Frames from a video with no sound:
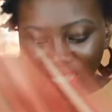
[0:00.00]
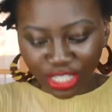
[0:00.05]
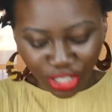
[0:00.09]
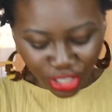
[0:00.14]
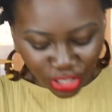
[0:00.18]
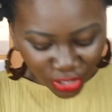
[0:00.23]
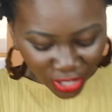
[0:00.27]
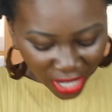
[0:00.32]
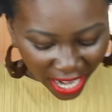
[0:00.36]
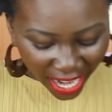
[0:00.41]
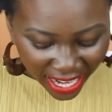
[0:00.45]
I
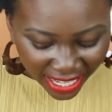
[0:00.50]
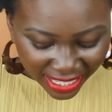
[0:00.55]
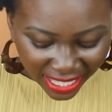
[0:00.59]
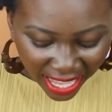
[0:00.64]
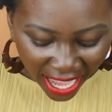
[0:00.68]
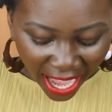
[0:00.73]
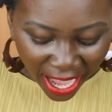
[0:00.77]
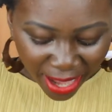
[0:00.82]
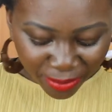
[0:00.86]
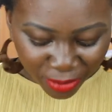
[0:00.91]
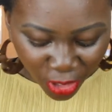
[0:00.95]
told you guys,
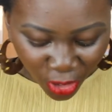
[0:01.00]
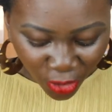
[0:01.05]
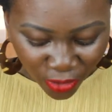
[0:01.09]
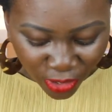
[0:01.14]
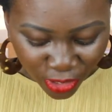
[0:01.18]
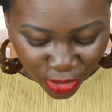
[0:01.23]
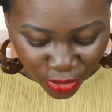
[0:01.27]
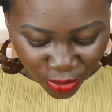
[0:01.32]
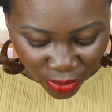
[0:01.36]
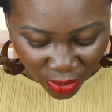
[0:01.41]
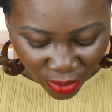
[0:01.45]
I'm
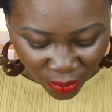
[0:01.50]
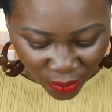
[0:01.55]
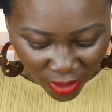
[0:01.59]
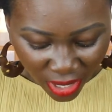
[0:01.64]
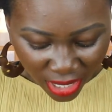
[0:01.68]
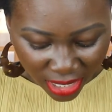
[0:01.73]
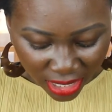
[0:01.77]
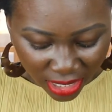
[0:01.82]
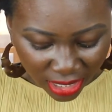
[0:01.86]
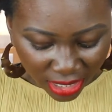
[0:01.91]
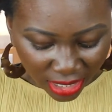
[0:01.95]
going to a
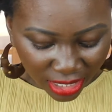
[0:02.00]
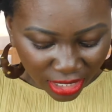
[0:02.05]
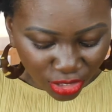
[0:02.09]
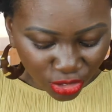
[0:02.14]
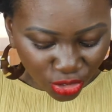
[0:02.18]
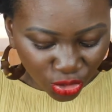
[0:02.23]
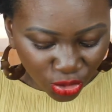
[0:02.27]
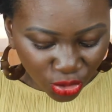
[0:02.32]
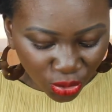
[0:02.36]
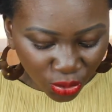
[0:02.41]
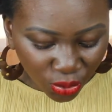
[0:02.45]
wedding in
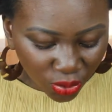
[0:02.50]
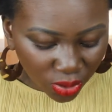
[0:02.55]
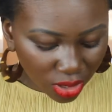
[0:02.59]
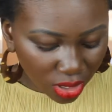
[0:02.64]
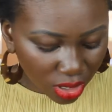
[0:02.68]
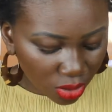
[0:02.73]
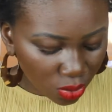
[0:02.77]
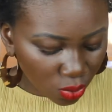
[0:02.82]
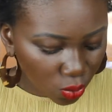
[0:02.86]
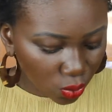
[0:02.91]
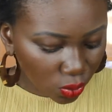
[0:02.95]
2
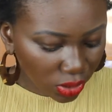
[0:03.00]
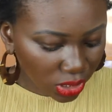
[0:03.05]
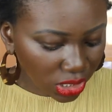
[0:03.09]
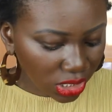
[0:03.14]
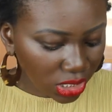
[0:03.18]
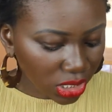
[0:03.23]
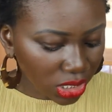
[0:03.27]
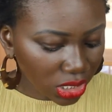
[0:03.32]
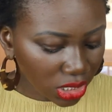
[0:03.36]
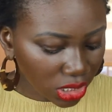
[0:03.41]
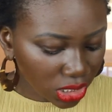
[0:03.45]

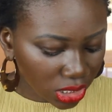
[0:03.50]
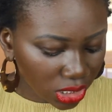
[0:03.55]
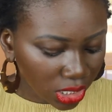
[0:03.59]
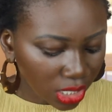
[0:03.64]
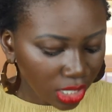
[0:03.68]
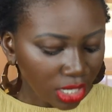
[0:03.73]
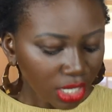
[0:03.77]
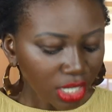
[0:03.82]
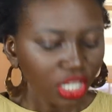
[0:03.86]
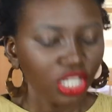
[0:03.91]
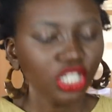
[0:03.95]
weeks.
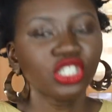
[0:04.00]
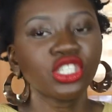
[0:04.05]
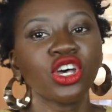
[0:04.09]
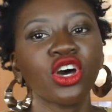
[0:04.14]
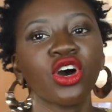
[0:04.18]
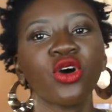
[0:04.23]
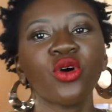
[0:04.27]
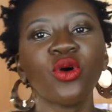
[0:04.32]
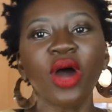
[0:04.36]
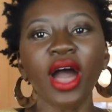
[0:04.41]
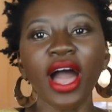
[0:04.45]

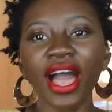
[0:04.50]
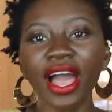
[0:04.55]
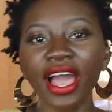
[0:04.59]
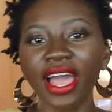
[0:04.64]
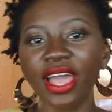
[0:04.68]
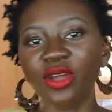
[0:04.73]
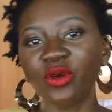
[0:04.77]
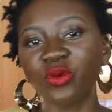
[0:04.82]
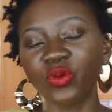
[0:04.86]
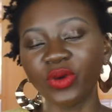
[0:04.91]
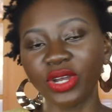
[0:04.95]
So
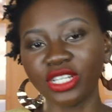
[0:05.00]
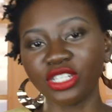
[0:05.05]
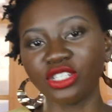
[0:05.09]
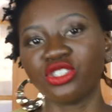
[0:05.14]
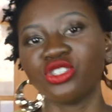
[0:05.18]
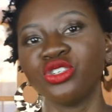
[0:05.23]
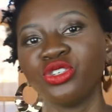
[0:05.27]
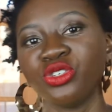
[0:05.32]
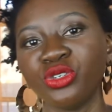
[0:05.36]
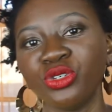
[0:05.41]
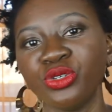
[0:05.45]
I
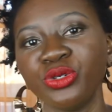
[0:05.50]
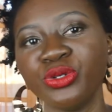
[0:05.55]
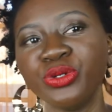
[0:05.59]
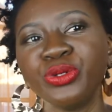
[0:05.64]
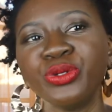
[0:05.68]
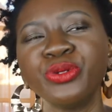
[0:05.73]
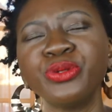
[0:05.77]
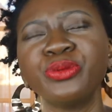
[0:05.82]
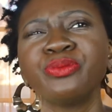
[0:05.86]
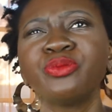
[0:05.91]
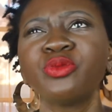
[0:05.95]
went
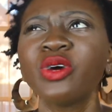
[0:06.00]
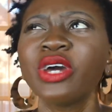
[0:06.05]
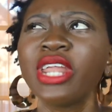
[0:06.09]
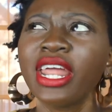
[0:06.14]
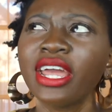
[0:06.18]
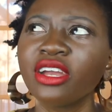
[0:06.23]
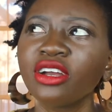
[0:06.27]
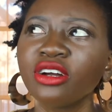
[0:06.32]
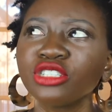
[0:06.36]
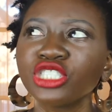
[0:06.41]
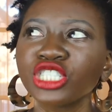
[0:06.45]
to, where
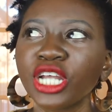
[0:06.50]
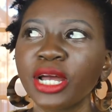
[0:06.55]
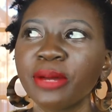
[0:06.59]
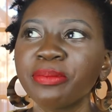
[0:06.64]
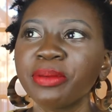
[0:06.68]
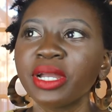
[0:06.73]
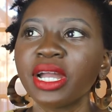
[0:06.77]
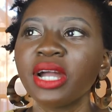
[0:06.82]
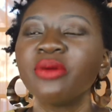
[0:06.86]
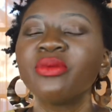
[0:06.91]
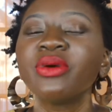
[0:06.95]
did I go
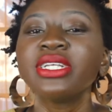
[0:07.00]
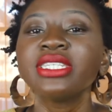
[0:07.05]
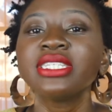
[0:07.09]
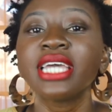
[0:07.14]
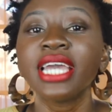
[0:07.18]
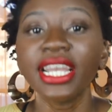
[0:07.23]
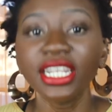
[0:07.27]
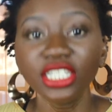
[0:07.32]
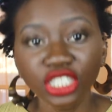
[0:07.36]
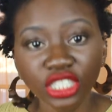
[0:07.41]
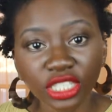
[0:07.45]
shopping? I went
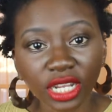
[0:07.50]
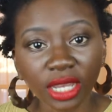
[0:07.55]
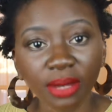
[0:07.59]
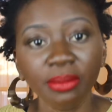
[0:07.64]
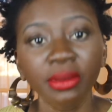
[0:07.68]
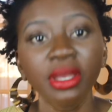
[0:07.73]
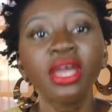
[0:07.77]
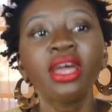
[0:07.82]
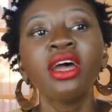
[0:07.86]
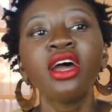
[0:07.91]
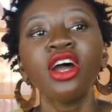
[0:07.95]
to
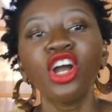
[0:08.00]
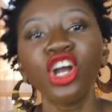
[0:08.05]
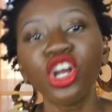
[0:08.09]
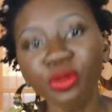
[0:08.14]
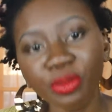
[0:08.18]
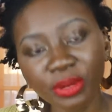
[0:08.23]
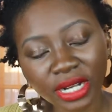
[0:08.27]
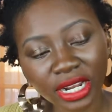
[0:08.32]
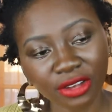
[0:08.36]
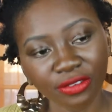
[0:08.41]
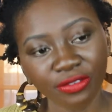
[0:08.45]
H&M.
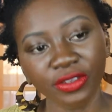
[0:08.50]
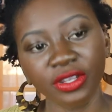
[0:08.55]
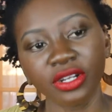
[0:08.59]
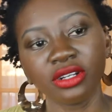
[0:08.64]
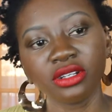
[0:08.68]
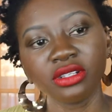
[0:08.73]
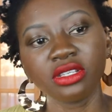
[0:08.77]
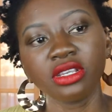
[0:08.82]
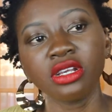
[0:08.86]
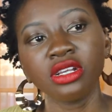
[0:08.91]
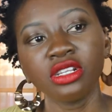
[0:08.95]
Urban
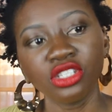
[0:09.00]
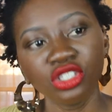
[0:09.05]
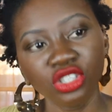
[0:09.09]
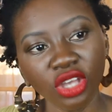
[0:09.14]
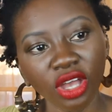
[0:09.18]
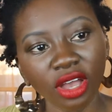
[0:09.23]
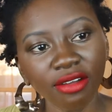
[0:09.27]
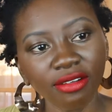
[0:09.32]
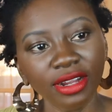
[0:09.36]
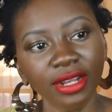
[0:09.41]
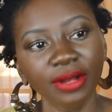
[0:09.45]
Outfitters,
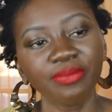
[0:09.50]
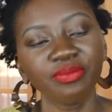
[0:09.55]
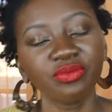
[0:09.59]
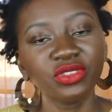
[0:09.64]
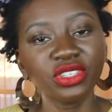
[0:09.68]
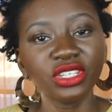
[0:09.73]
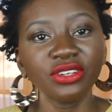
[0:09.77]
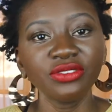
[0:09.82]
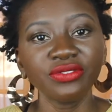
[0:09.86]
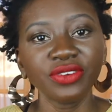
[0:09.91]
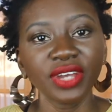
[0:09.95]
Zara,
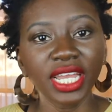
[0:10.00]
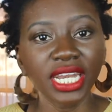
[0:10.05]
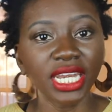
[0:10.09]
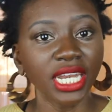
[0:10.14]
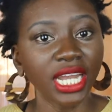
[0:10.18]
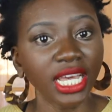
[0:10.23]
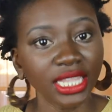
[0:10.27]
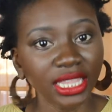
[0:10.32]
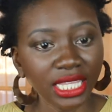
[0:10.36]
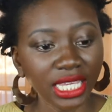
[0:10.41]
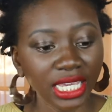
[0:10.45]
didn't find
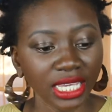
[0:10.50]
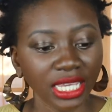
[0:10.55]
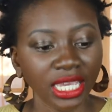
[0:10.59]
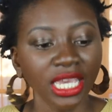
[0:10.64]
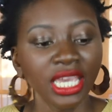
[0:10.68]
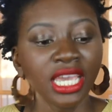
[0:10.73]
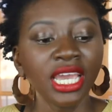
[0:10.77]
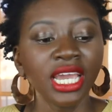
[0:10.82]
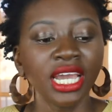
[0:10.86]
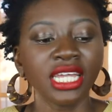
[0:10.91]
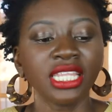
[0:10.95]
nothing.
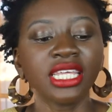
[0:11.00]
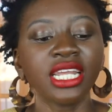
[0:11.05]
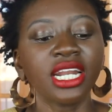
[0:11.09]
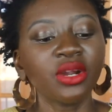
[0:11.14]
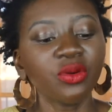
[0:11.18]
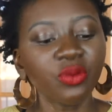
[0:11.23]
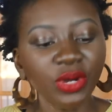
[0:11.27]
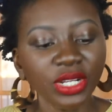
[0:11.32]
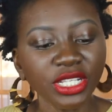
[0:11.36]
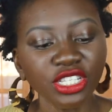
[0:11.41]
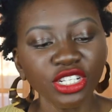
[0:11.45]
And then
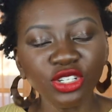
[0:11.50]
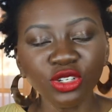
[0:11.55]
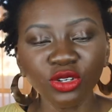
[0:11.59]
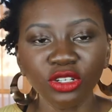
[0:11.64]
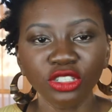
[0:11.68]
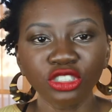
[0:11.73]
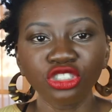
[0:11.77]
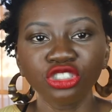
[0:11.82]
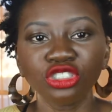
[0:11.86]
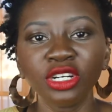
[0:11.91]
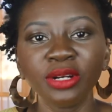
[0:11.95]
I went to
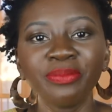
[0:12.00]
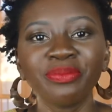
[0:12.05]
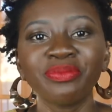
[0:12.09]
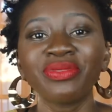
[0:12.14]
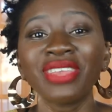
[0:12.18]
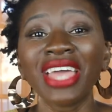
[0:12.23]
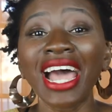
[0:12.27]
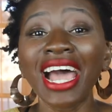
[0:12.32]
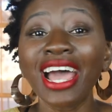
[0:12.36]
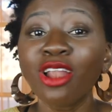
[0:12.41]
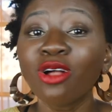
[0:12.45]
Nordstrom.
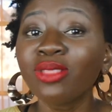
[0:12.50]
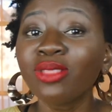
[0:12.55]
I